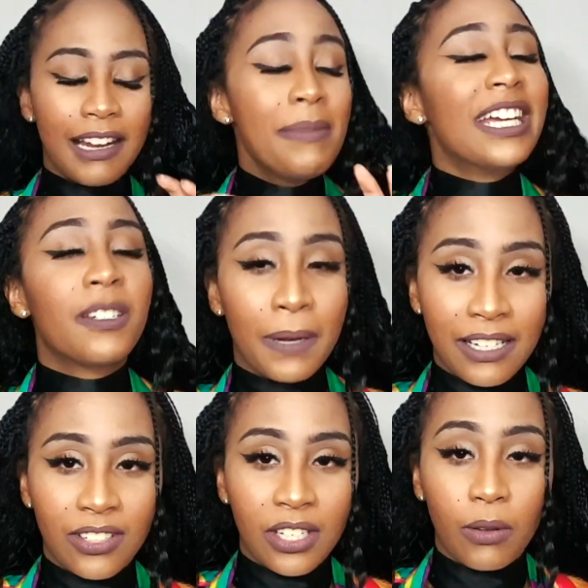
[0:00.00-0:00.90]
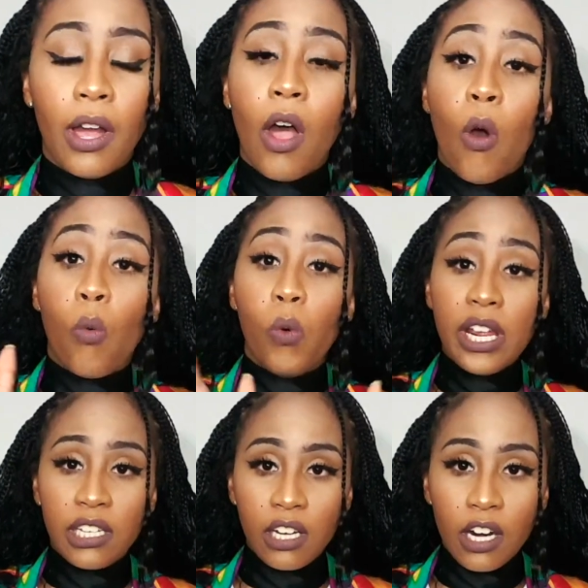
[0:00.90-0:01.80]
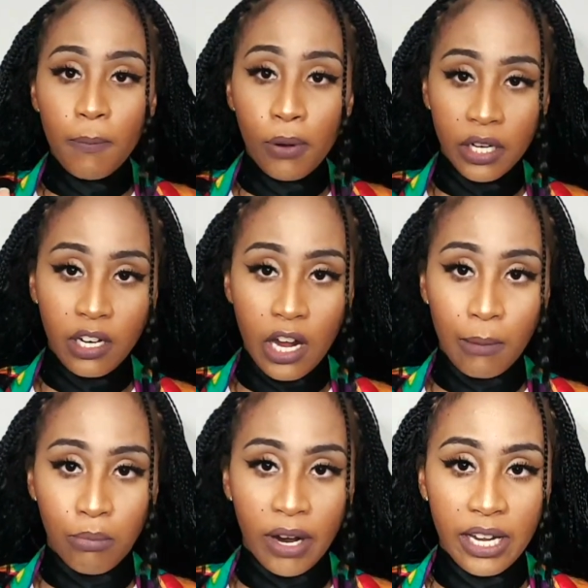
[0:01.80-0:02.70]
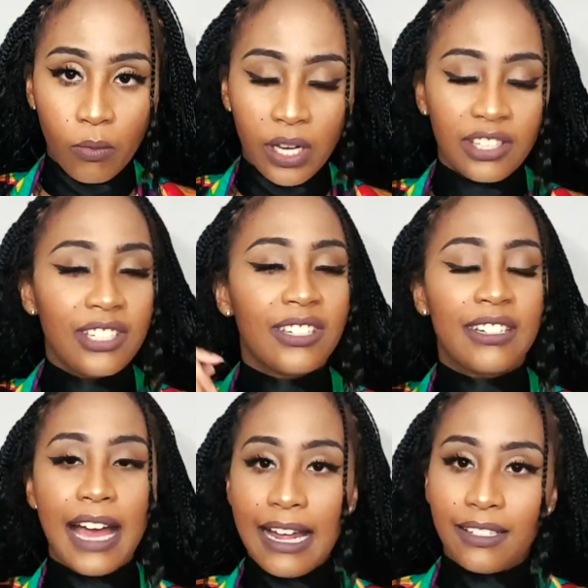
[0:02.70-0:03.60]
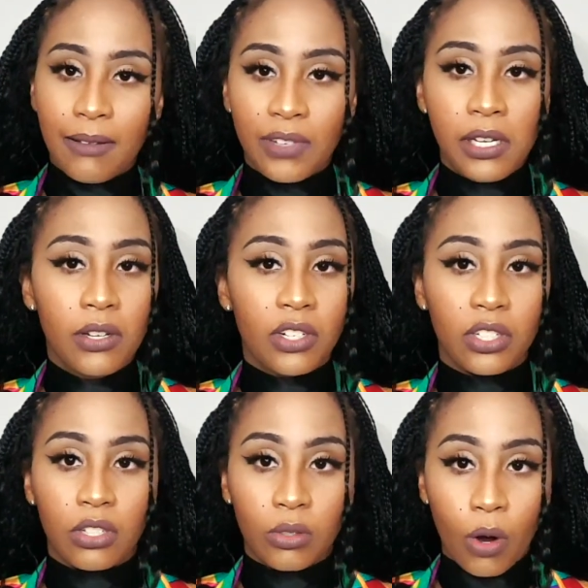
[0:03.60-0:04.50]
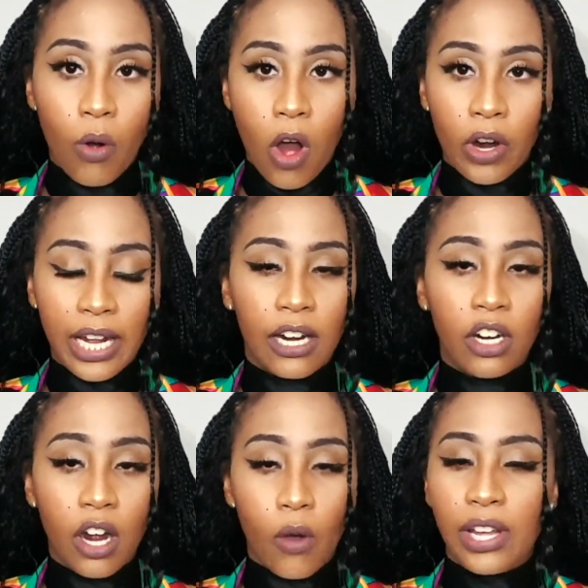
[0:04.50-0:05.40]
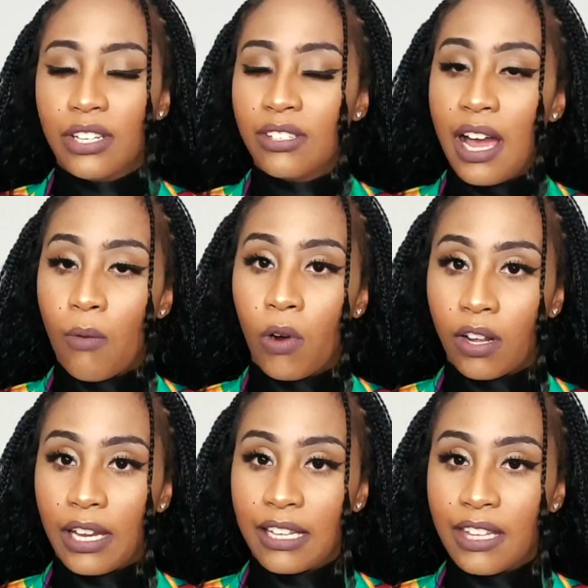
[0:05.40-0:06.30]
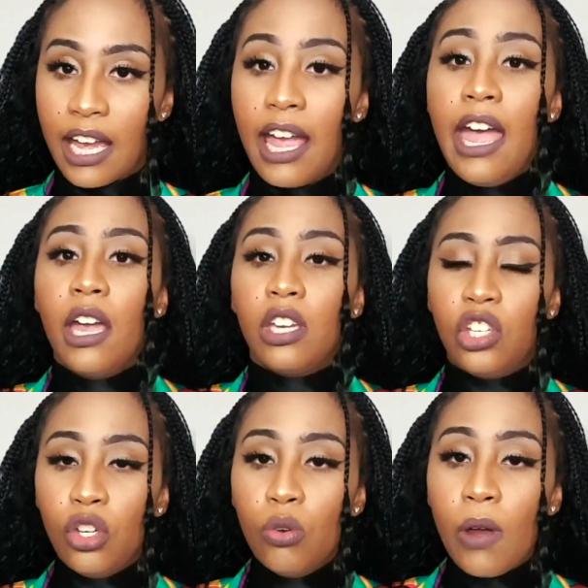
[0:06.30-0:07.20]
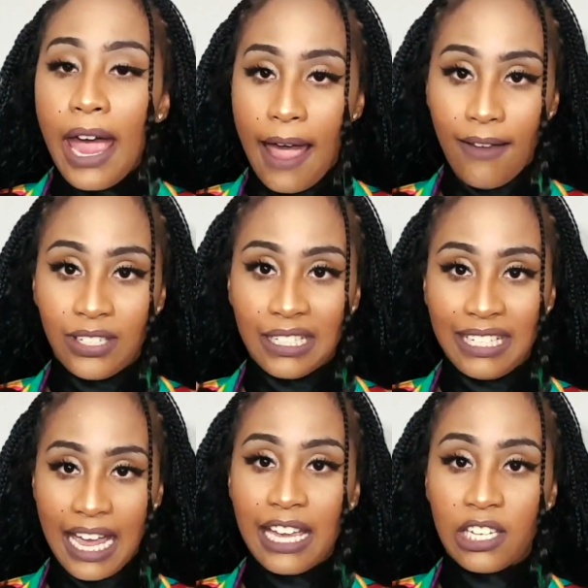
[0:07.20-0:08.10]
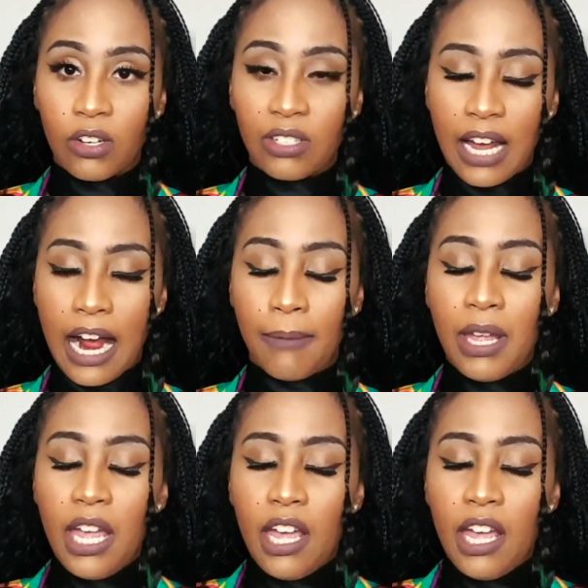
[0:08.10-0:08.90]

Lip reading: Let me explain this to you. When you're putting on a braided wig, this is not something you can just throw on and go. It does not work like that. You have to take your time.